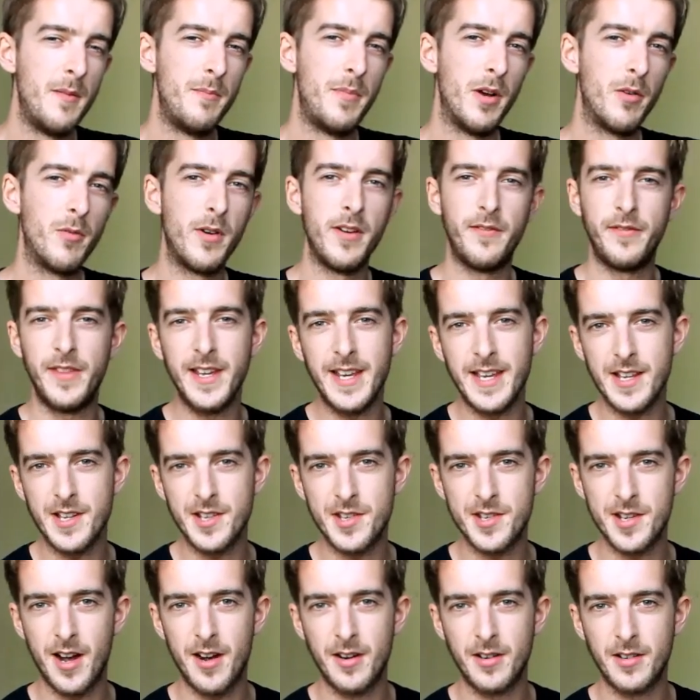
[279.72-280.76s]
But with
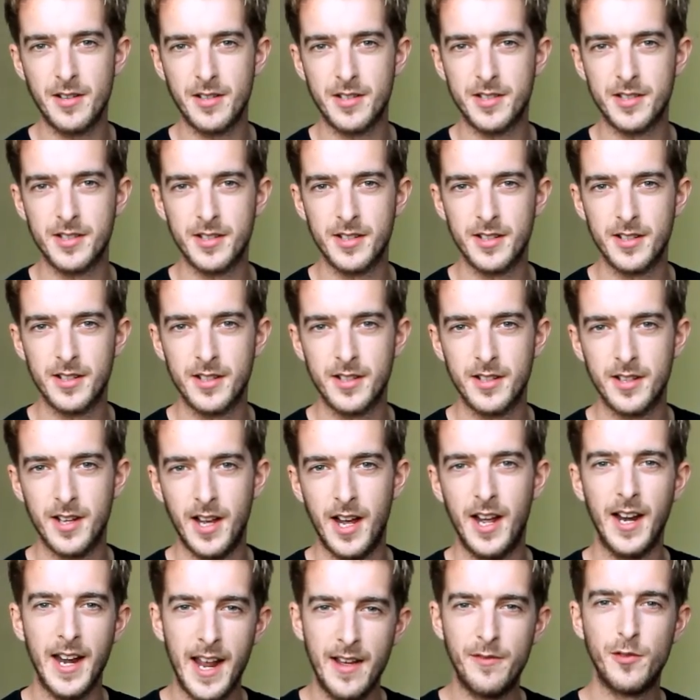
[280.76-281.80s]
these songs,
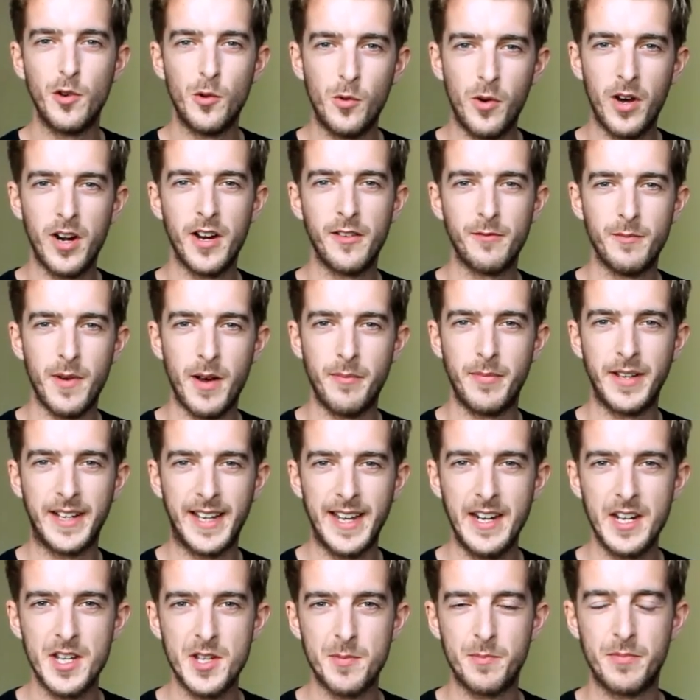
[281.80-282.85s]
at level one of my
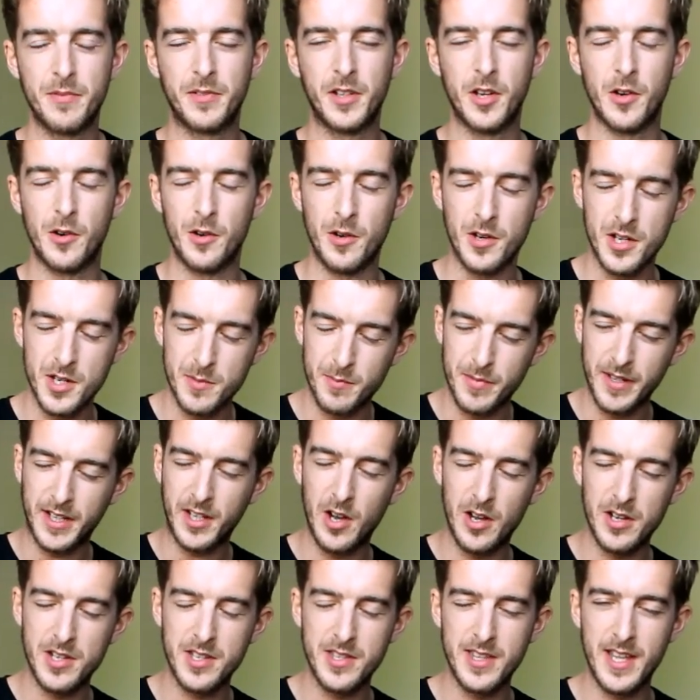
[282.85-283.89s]
beginner's course,
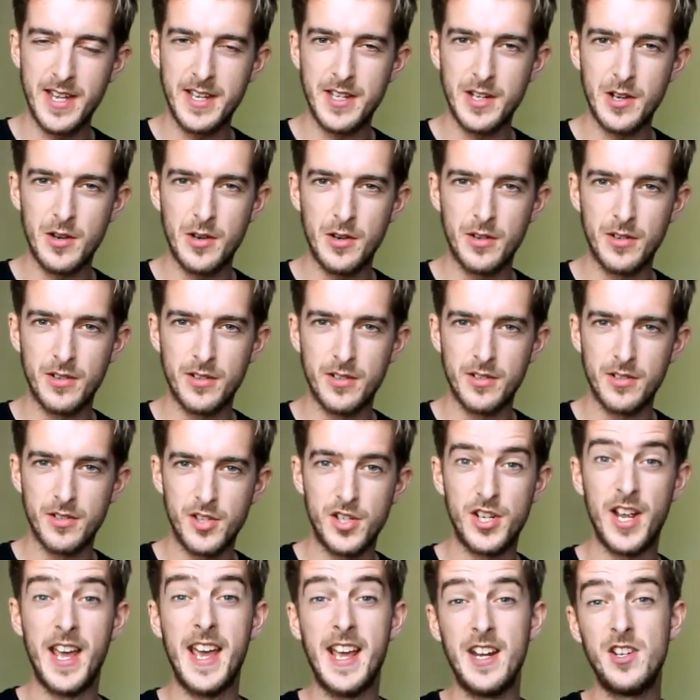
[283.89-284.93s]
because they don't
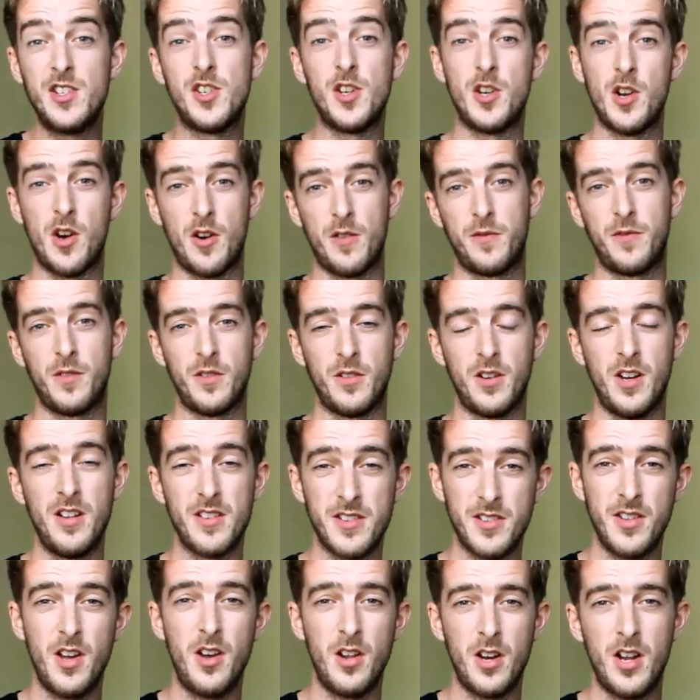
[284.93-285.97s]
change an awful lot,
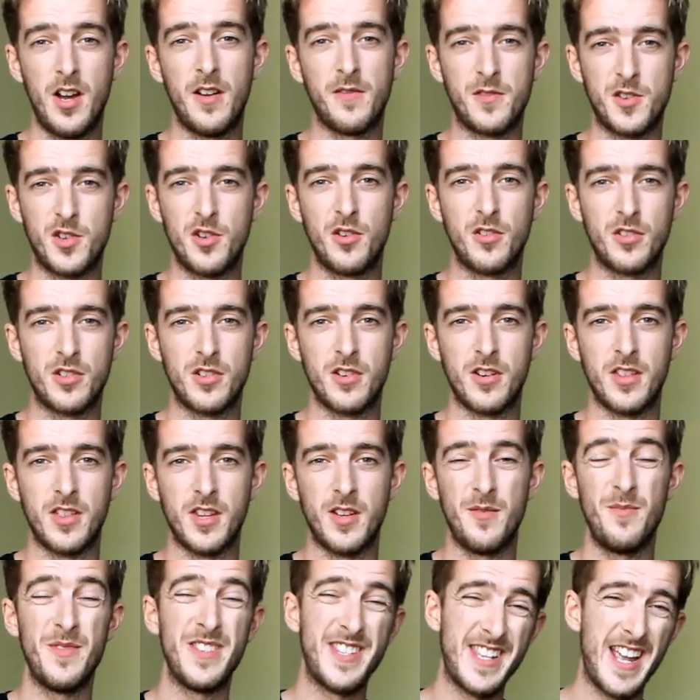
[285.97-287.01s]
there's not a lot of structure in
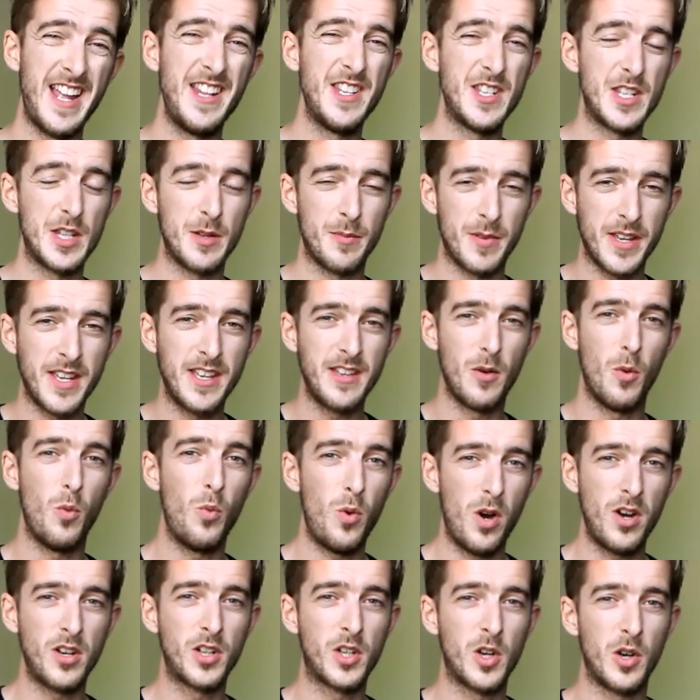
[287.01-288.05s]
them, it tends to be
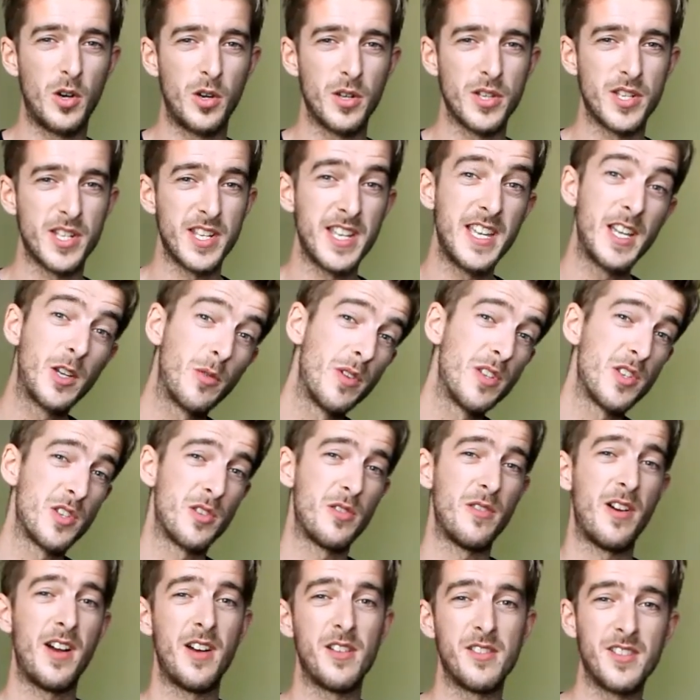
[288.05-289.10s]
one chord sequence
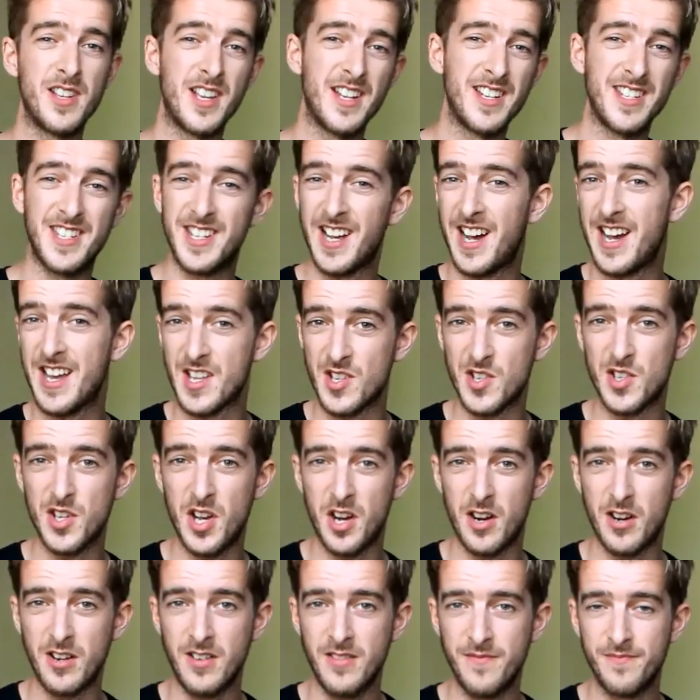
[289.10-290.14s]
throughout the entire
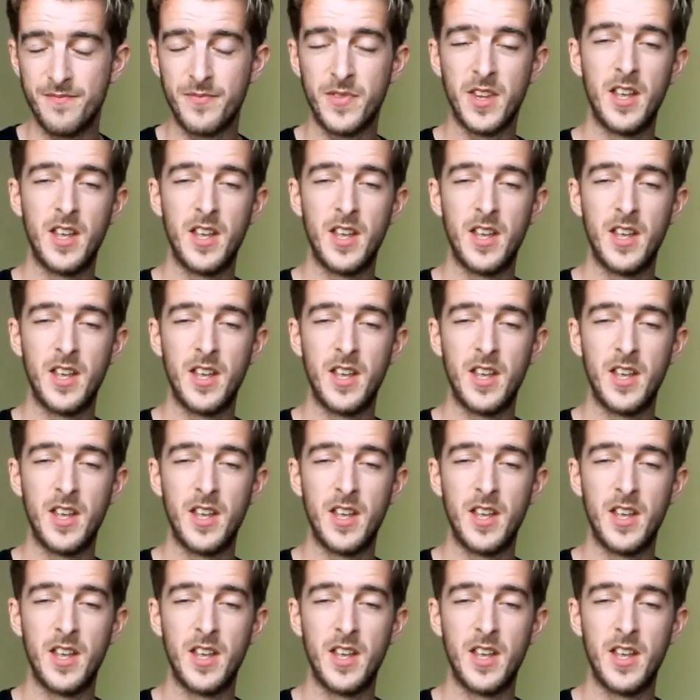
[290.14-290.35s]
song,